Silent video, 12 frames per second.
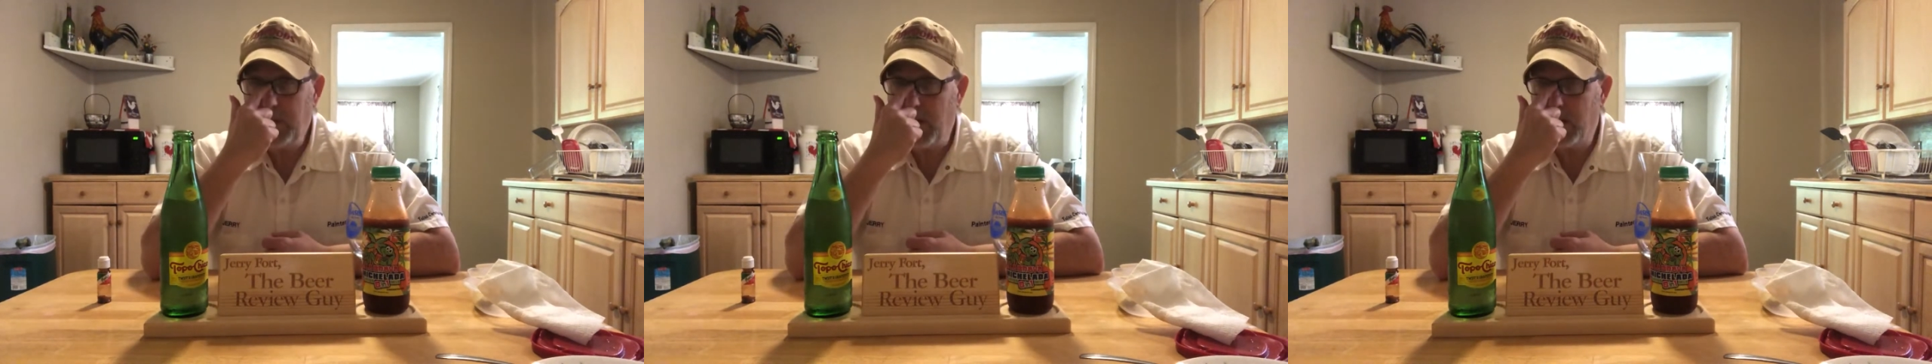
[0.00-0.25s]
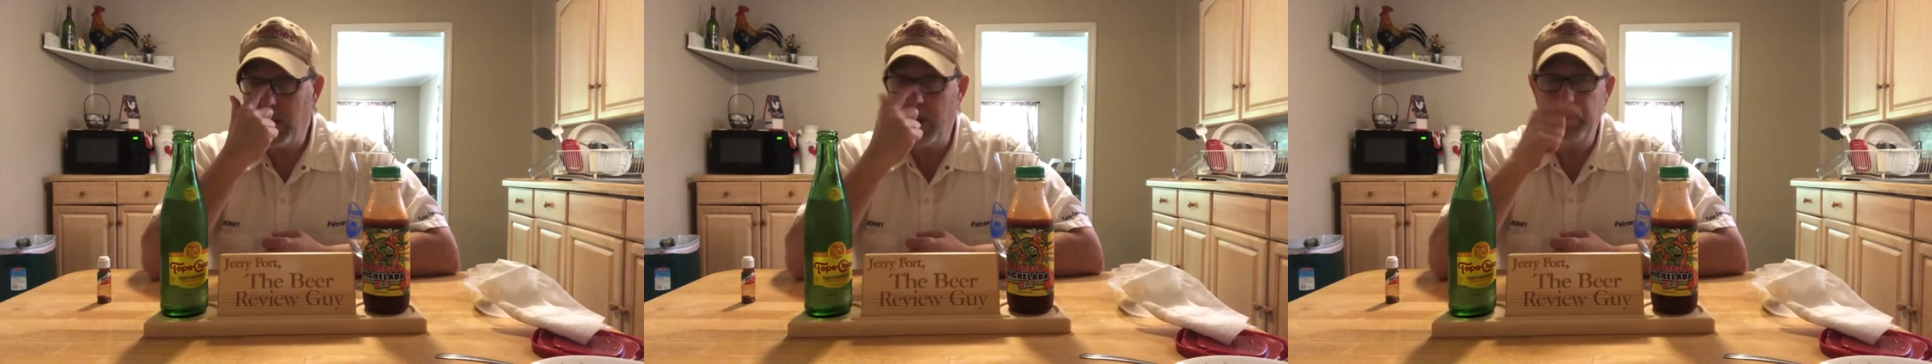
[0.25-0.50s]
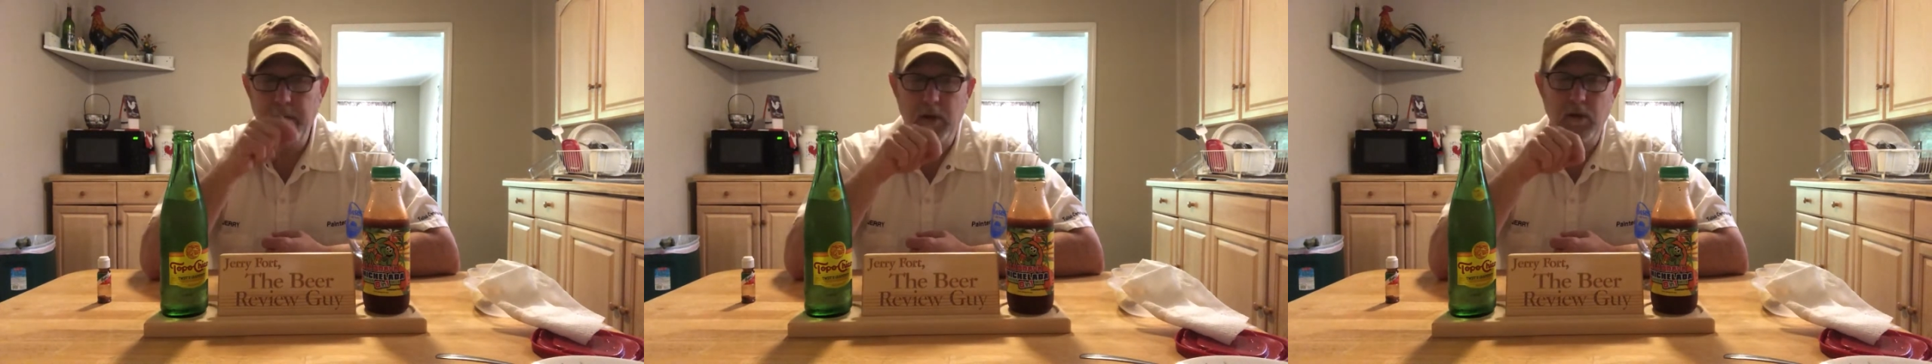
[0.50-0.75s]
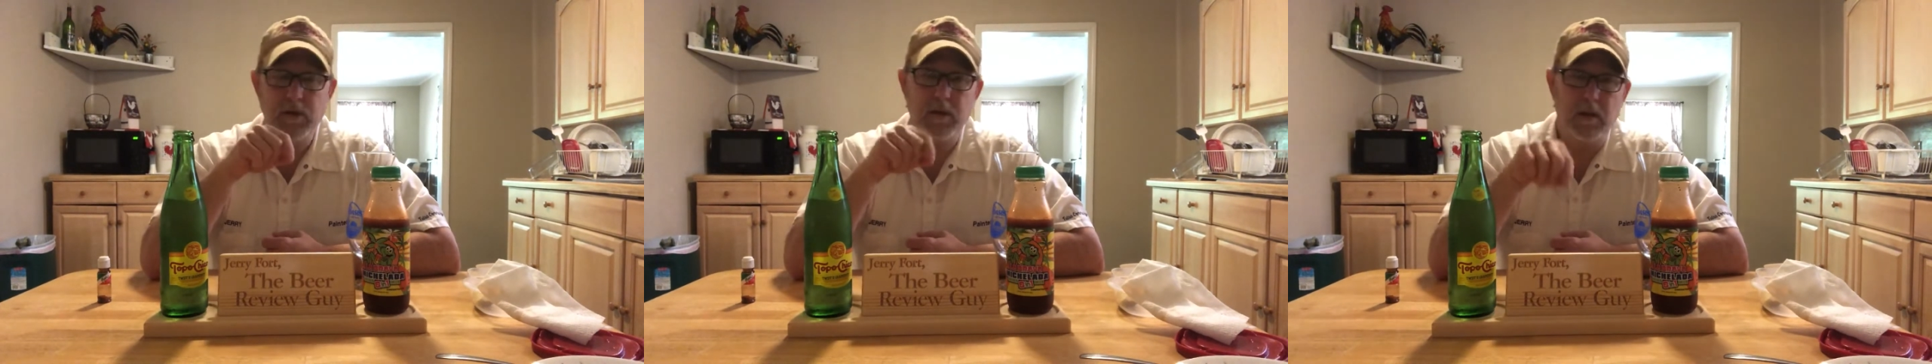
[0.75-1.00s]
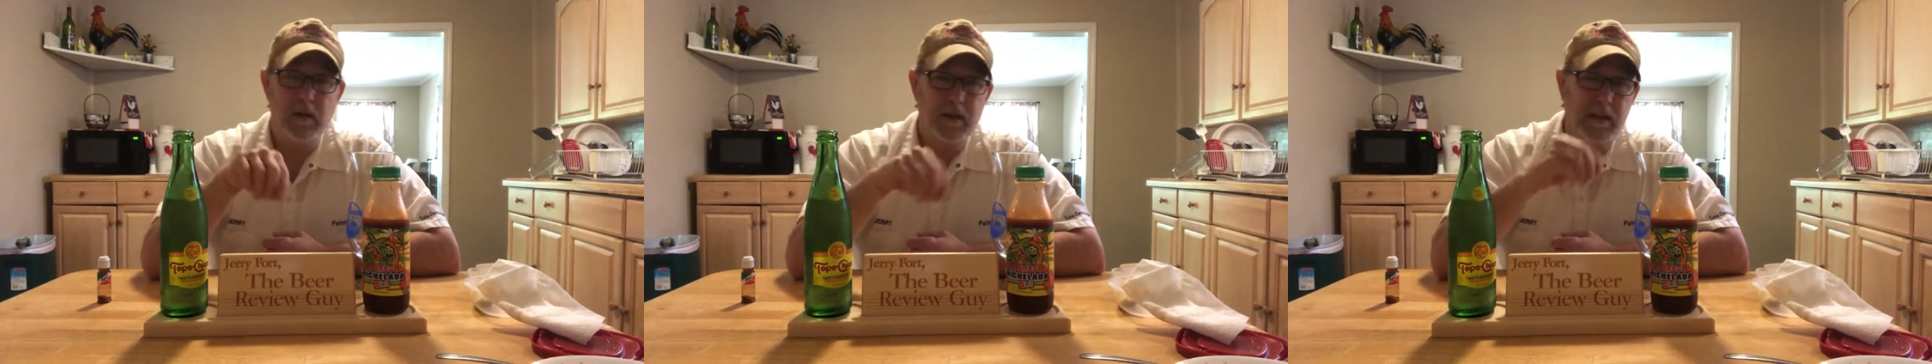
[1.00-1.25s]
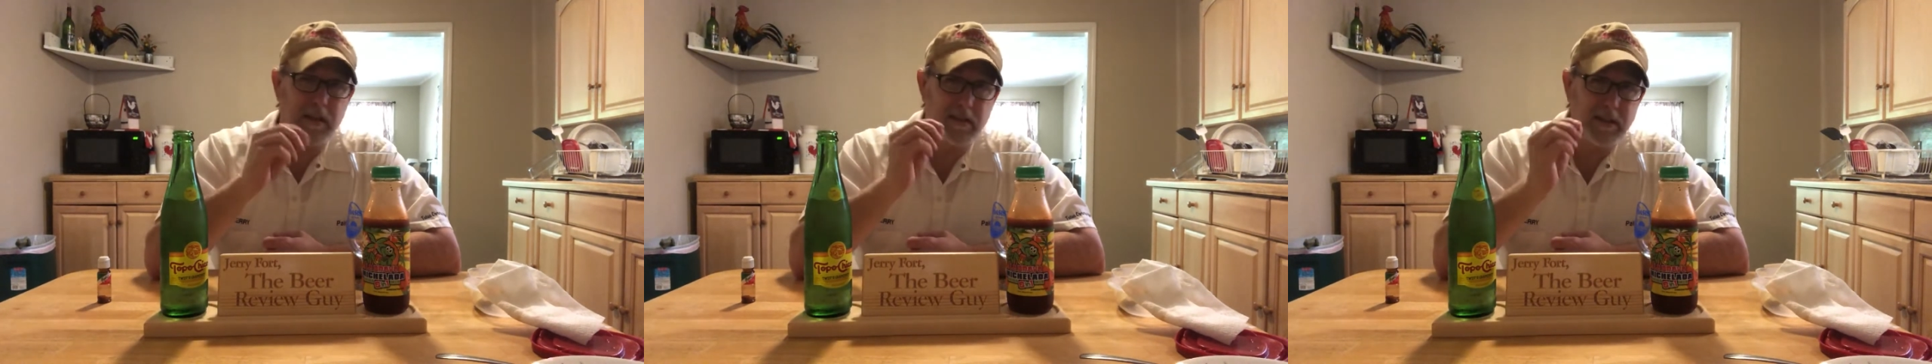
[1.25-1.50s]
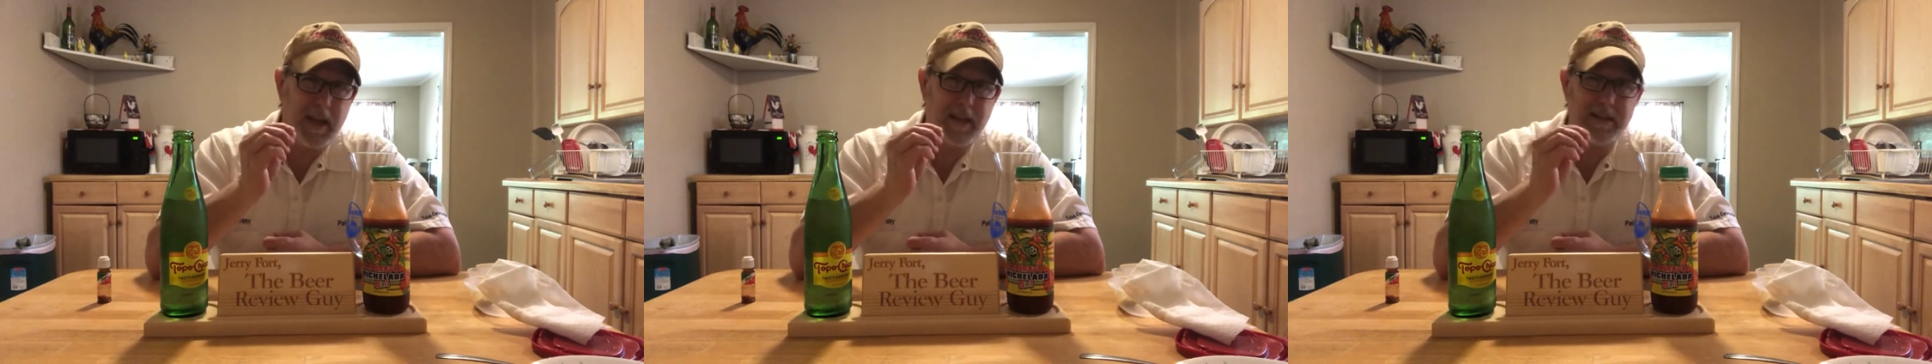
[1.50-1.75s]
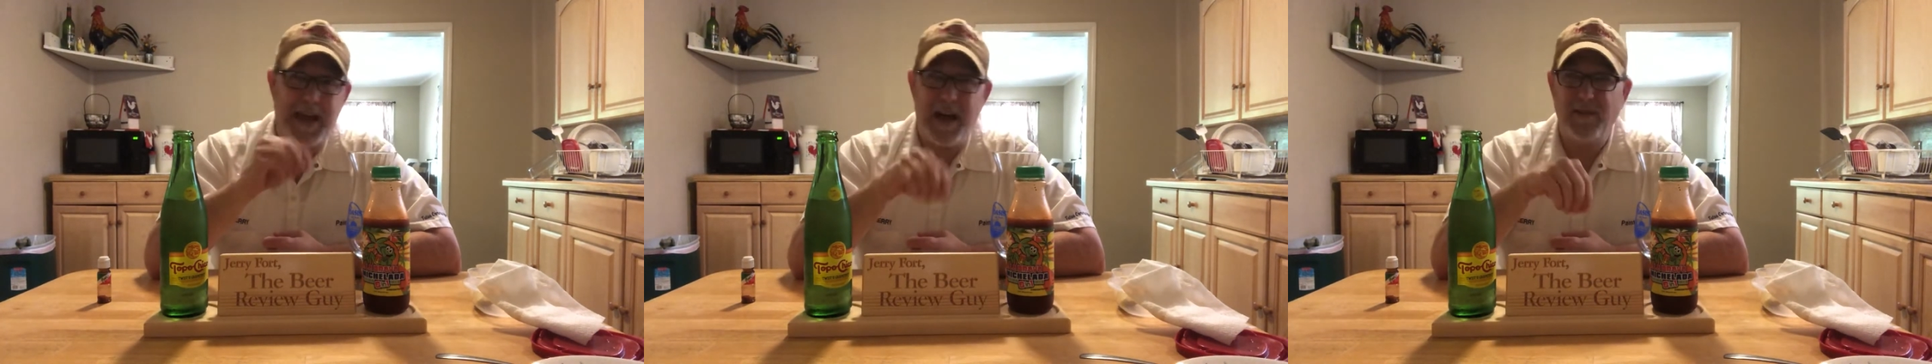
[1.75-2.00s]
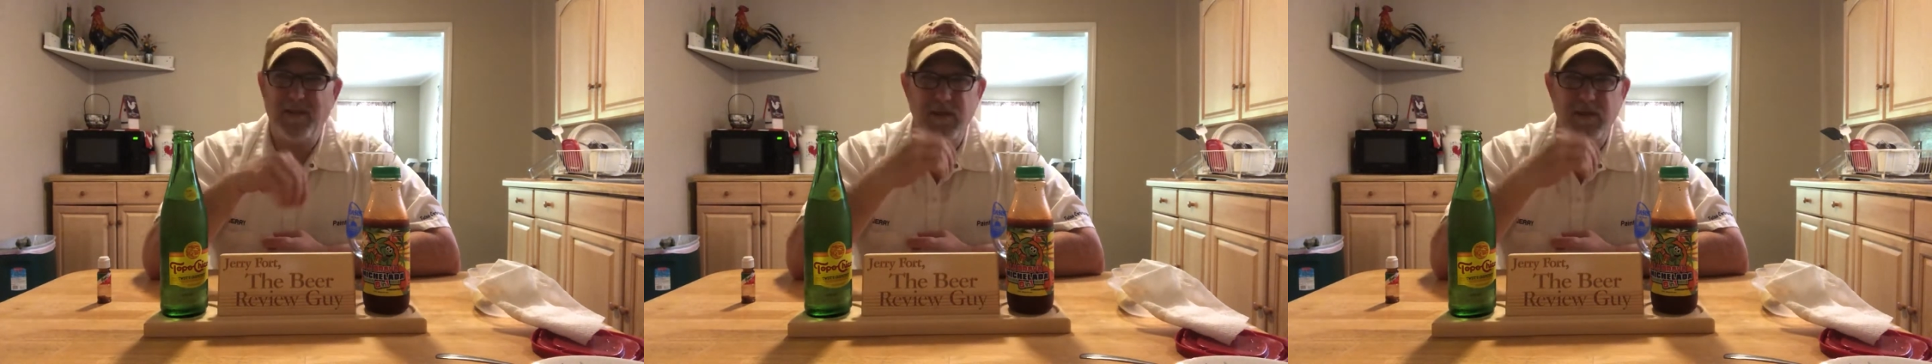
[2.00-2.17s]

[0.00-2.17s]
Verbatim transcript: some beers can stand out,